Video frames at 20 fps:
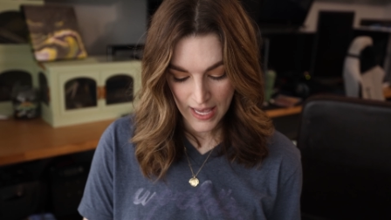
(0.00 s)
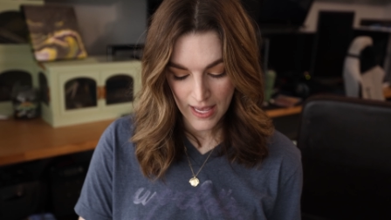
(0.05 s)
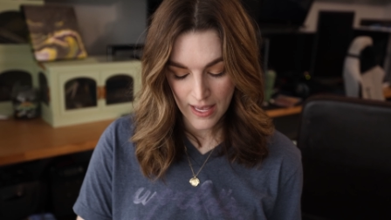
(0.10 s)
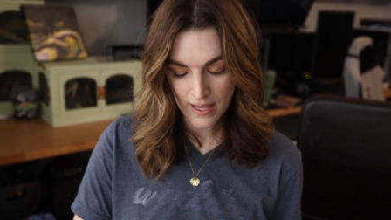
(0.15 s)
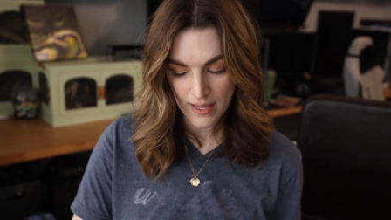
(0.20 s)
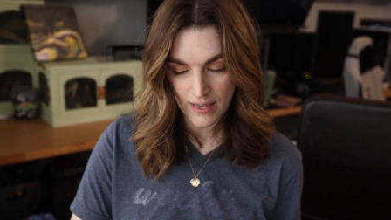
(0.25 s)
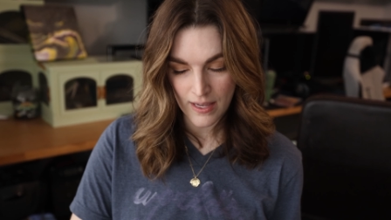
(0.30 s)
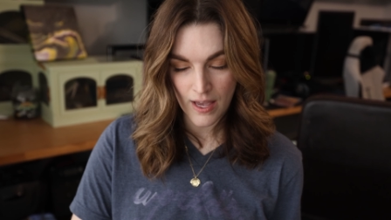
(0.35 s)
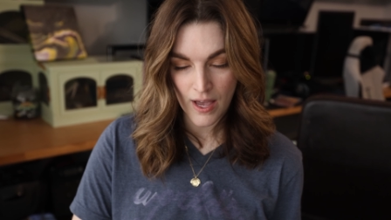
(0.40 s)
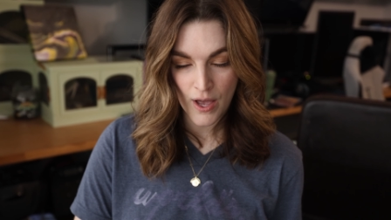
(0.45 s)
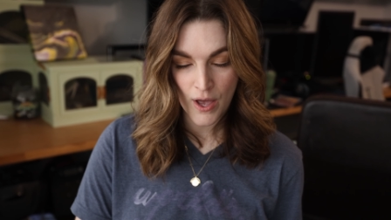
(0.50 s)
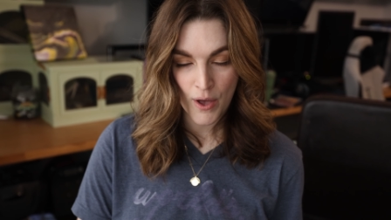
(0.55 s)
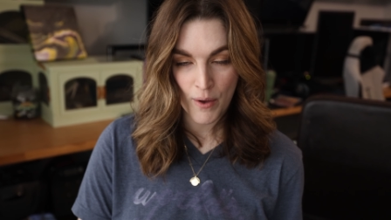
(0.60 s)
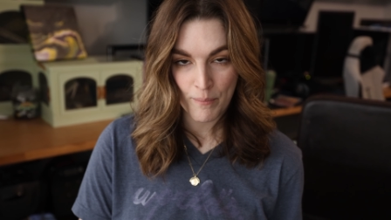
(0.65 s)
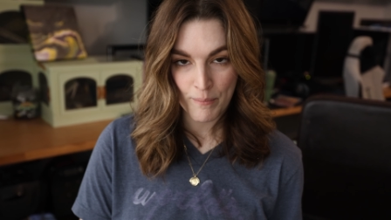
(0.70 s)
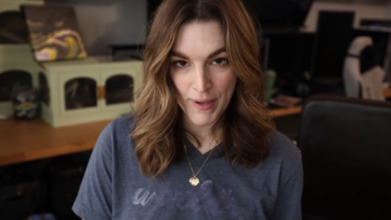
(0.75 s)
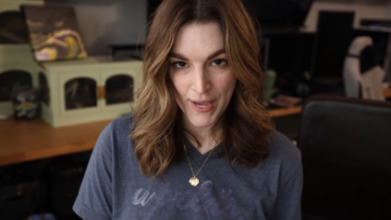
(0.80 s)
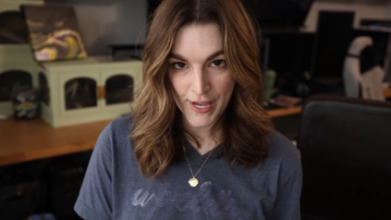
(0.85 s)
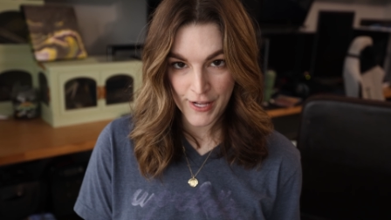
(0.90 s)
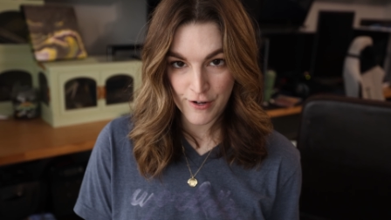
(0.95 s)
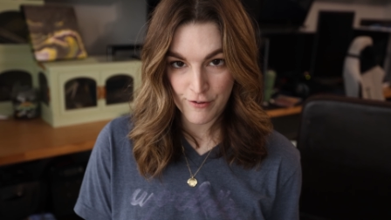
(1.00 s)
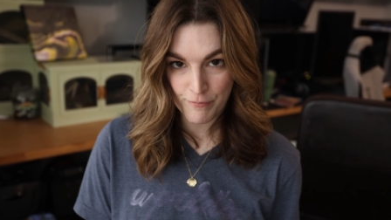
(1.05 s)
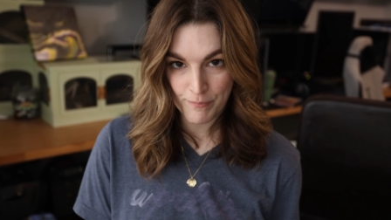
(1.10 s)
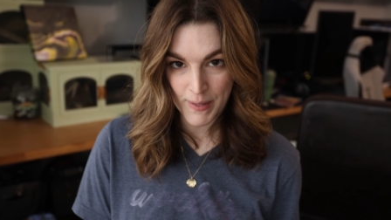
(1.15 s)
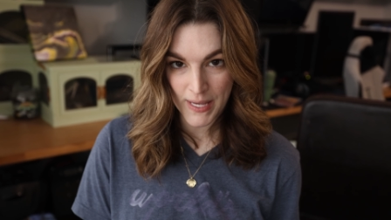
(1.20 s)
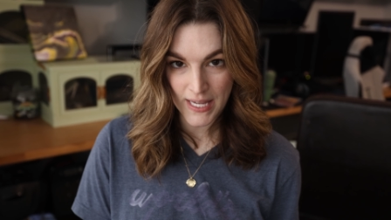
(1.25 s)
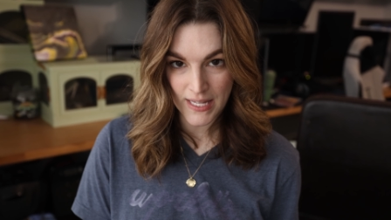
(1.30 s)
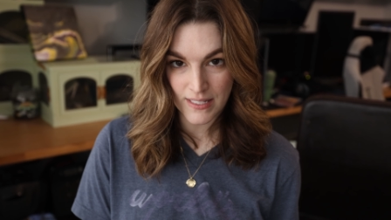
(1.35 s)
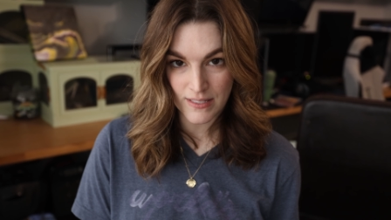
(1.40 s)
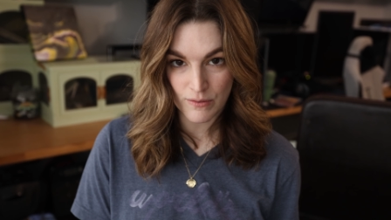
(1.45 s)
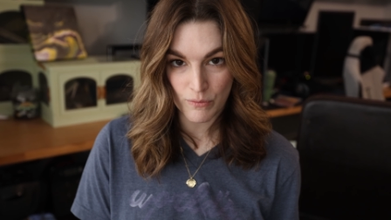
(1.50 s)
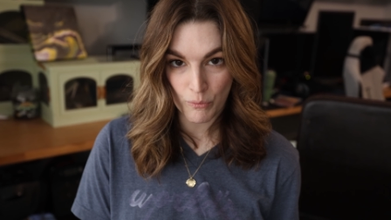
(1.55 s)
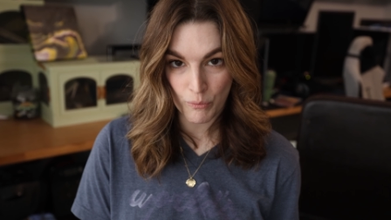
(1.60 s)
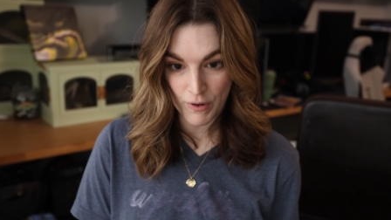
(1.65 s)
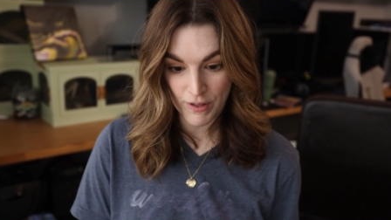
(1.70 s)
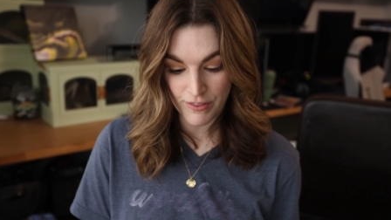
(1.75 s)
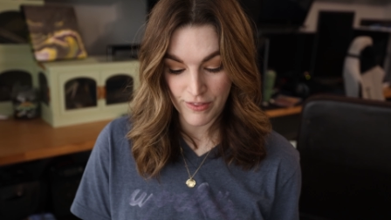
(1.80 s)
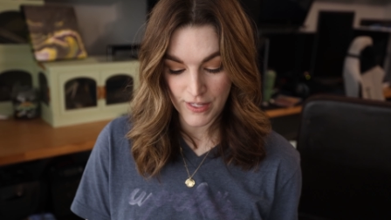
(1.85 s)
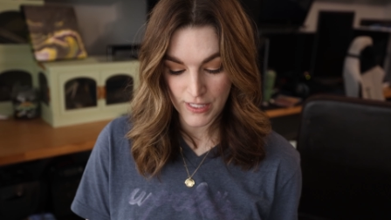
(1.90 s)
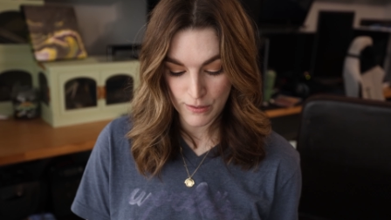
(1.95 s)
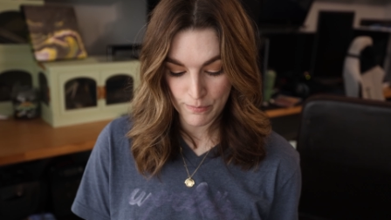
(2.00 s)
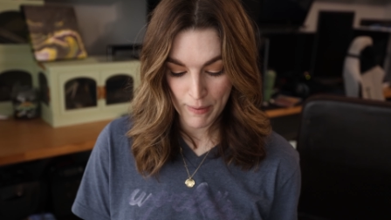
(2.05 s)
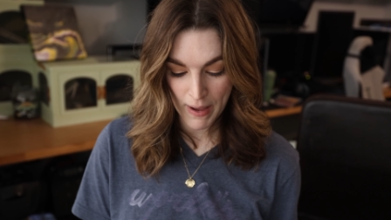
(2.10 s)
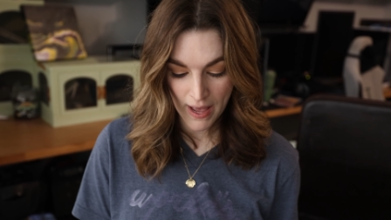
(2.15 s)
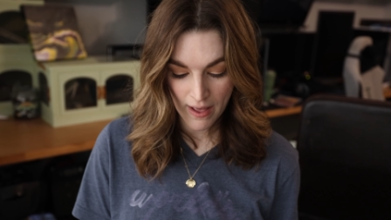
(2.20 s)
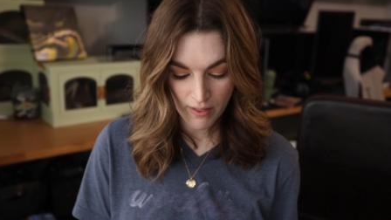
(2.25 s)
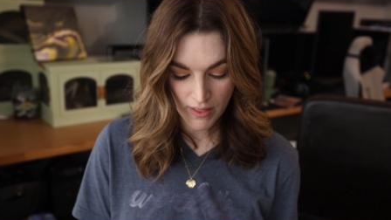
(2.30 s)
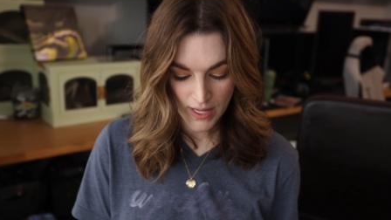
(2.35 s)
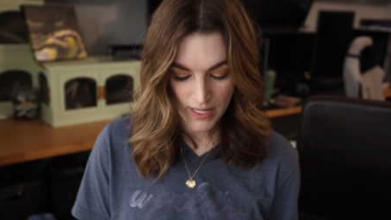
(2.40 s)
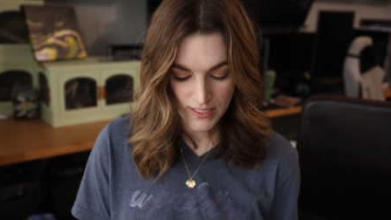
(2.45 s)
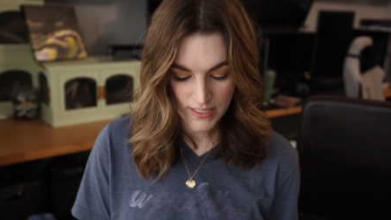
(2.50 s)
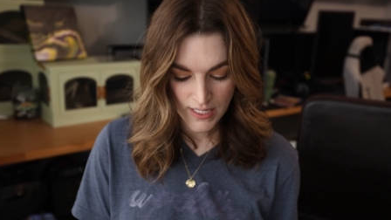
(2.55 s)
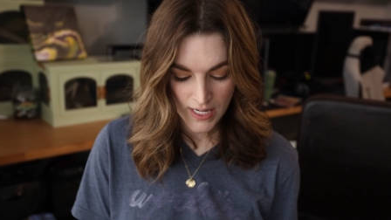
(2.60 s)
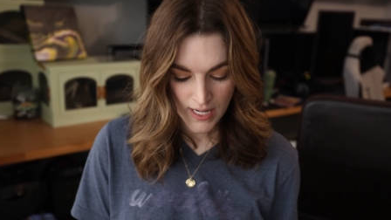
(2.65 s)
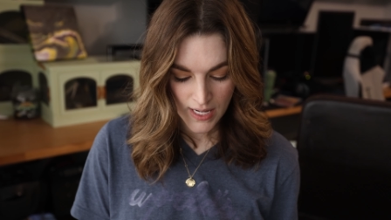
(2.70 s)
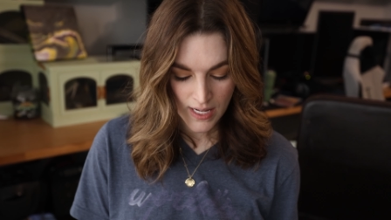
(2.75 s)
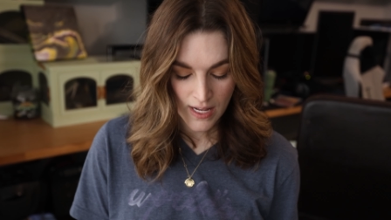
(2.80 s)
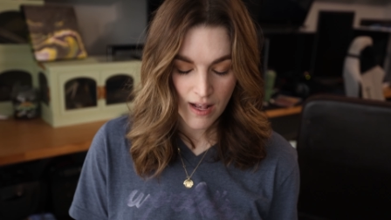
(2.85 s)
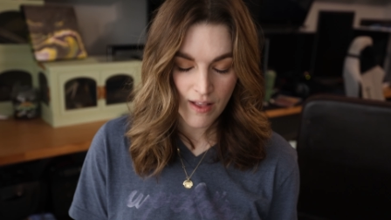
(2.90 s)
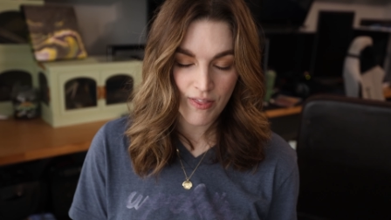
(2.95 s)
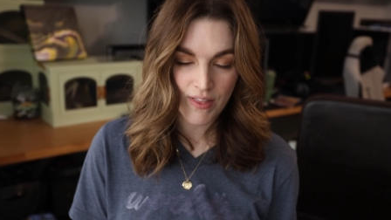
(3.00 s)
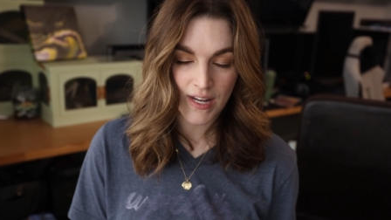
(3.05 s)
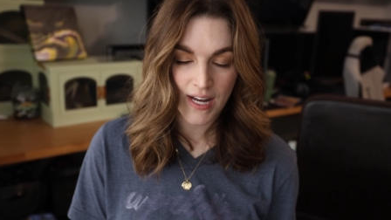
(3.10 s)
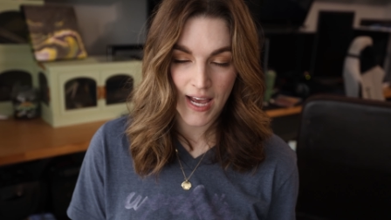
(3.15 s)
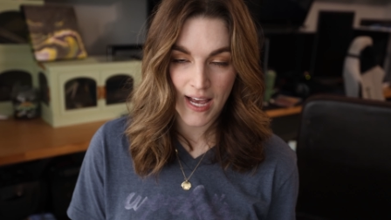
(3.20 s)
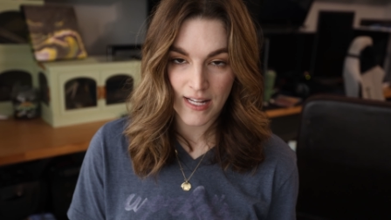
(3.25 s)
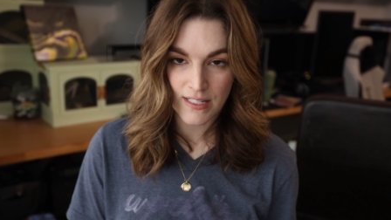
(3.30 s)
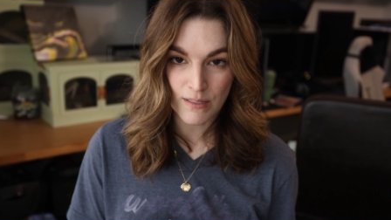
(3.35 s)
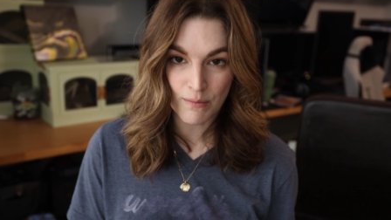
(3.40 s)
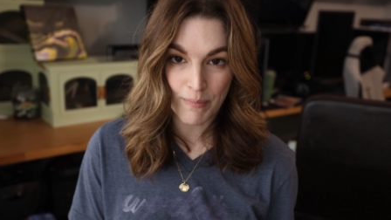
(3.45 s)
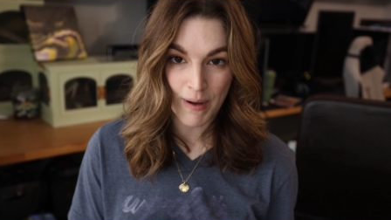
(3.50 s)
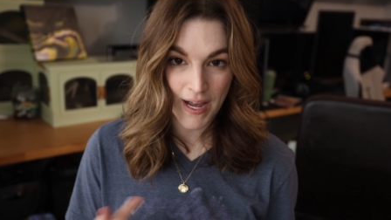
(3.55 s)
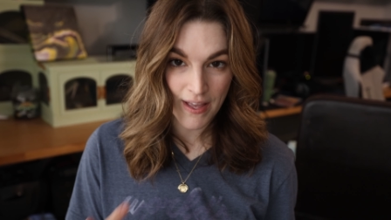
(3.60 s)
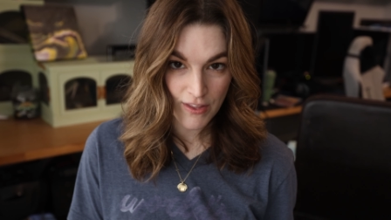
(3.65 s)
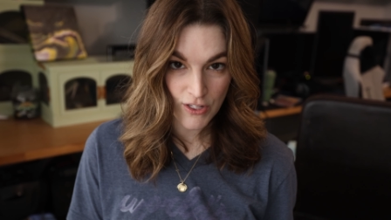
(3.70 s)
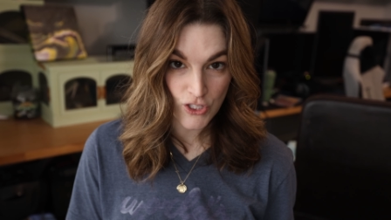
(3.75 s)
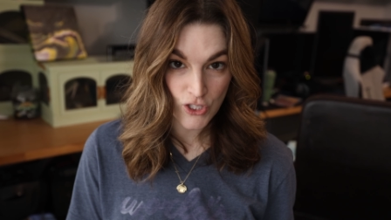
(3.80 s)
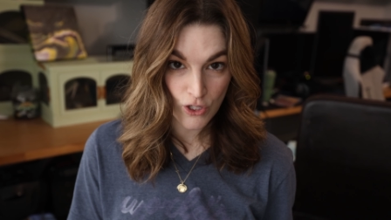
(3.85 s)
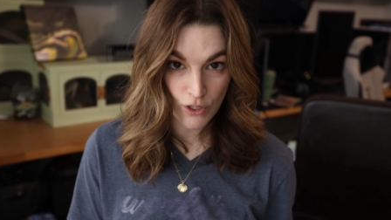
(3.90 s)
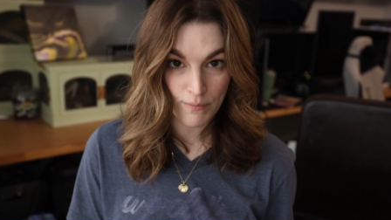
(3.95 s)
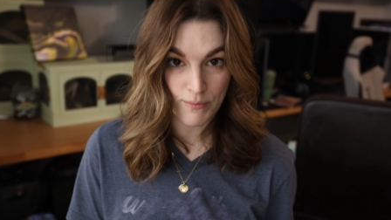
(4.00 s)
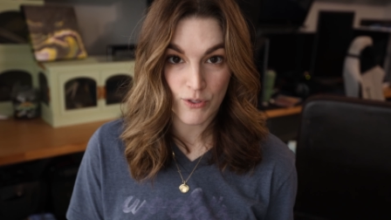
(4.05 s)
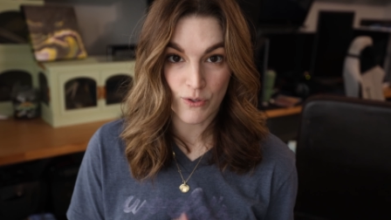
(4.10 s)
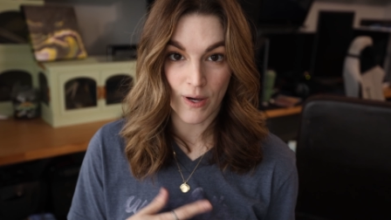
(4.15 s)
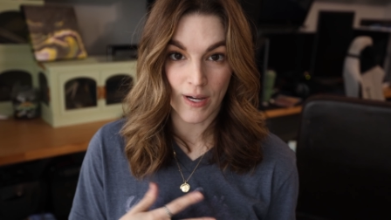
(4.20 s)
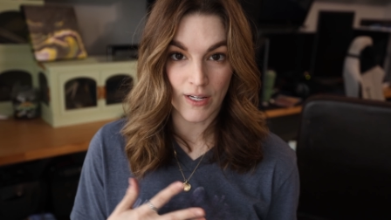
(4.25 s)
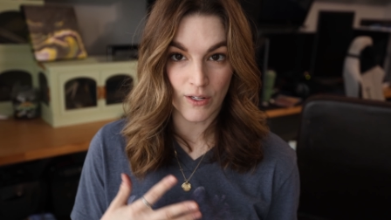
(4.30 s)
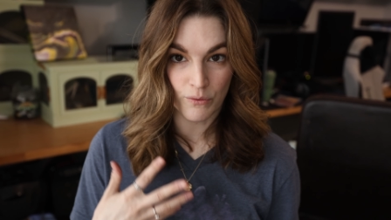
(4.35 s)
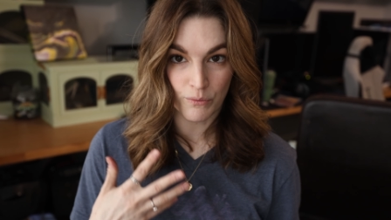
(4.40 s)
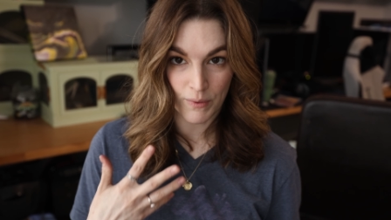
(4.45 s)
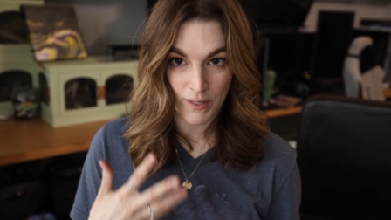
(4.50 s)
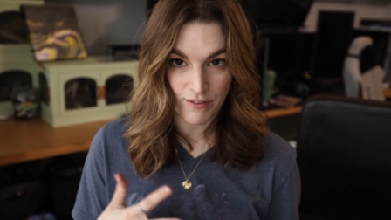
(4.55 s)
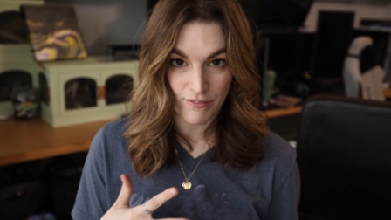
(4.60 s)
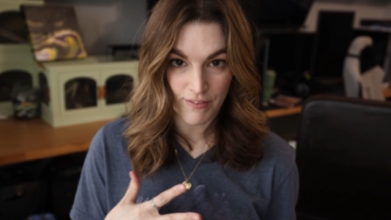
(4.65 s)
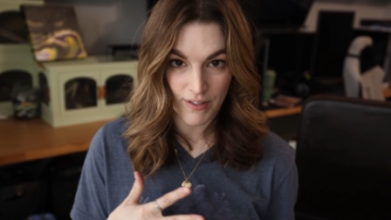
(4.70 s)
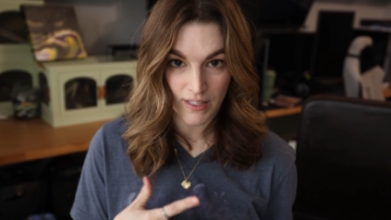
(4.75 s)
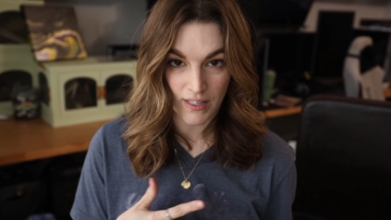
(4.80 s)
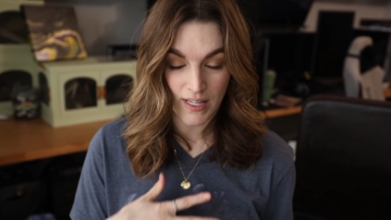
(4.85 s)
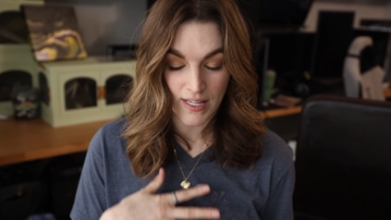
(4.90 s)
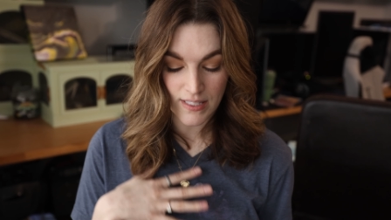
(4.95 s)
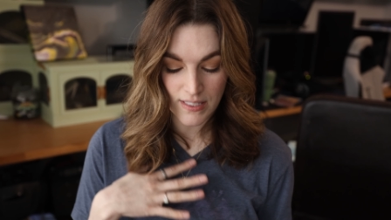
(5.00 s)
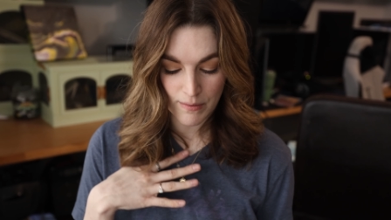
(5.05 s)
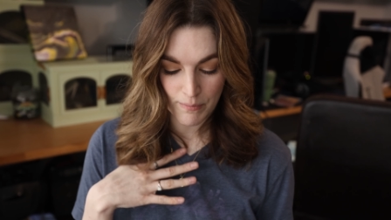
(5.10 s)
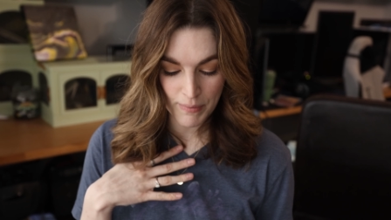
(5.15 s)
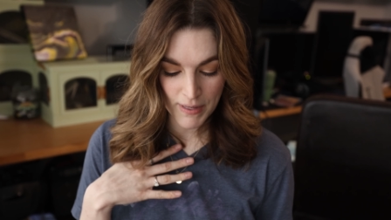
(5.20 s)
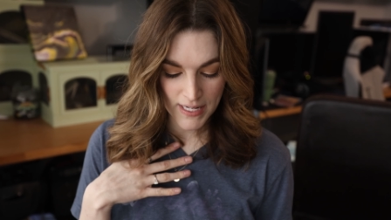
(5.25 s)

a pan of paint with this palette, and then I had to buy the tube so I could refill it.